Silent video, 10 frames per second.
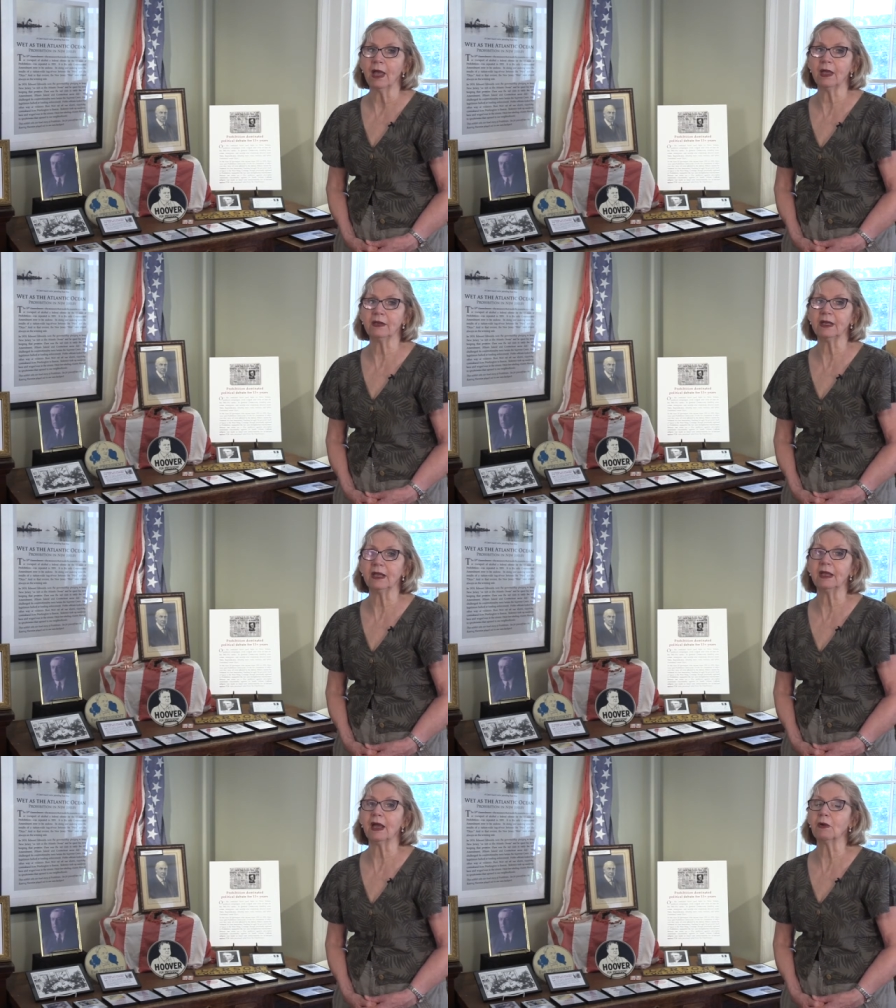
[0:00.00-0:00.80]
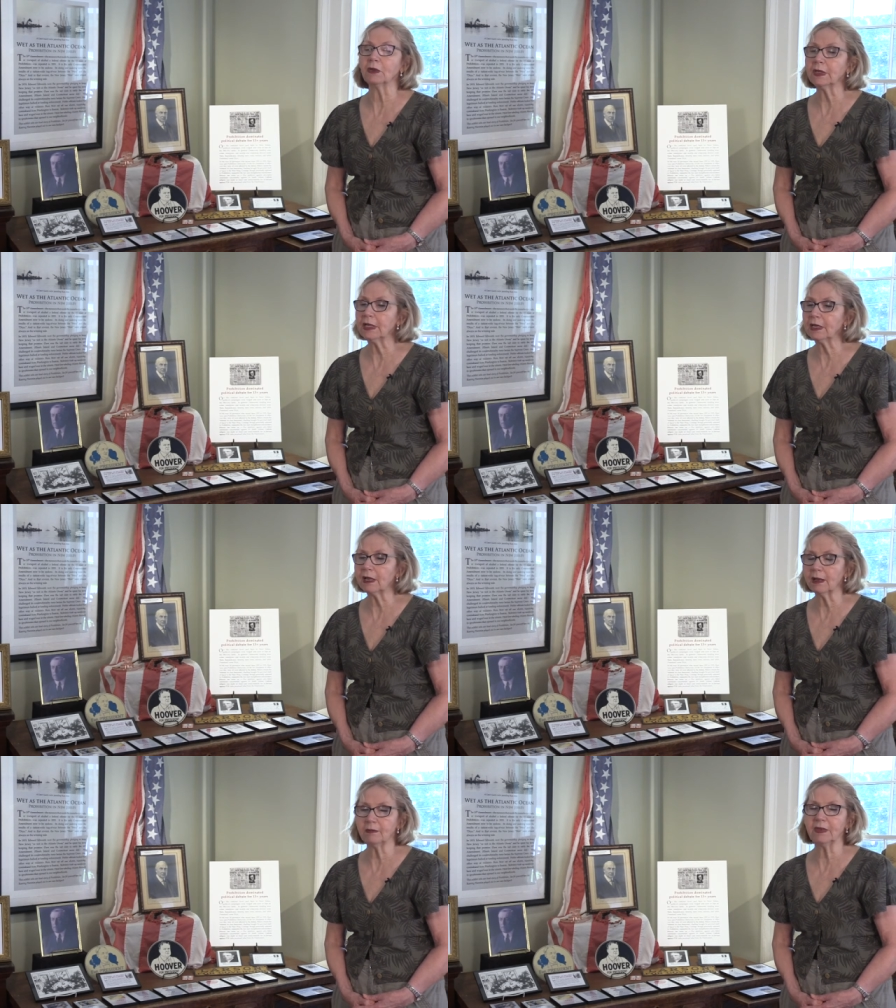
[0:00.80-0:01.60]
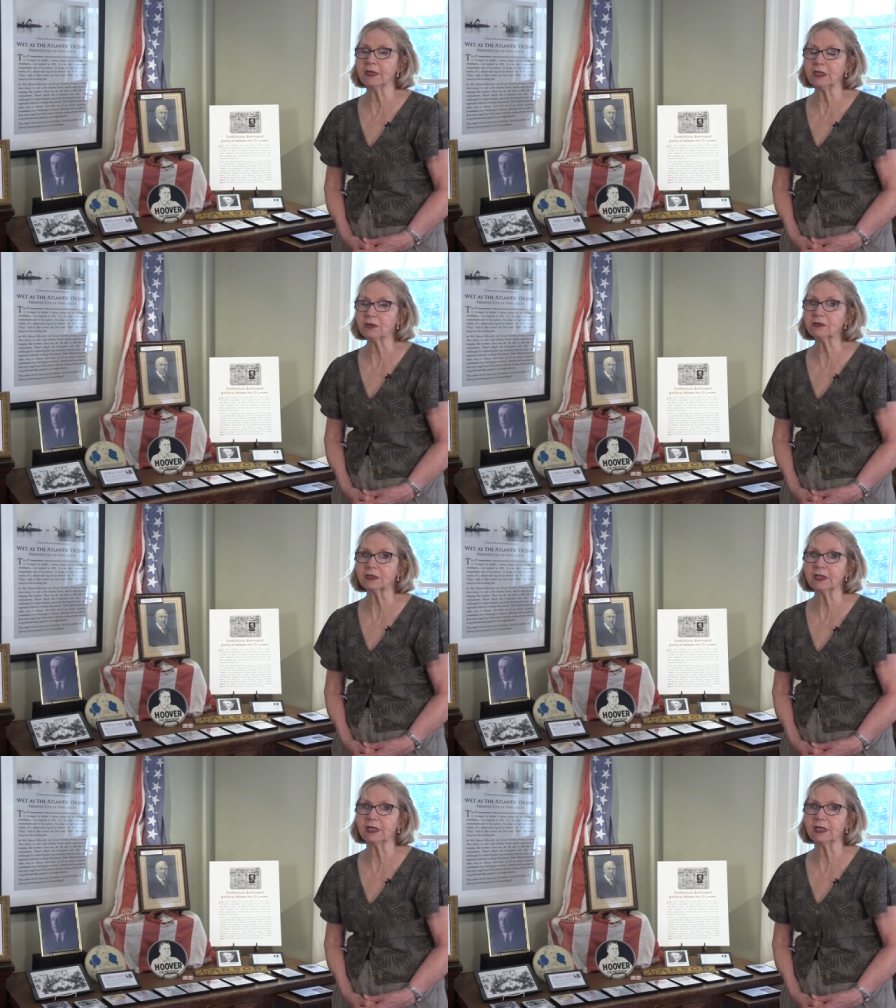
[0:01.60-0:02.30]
And leading up in the years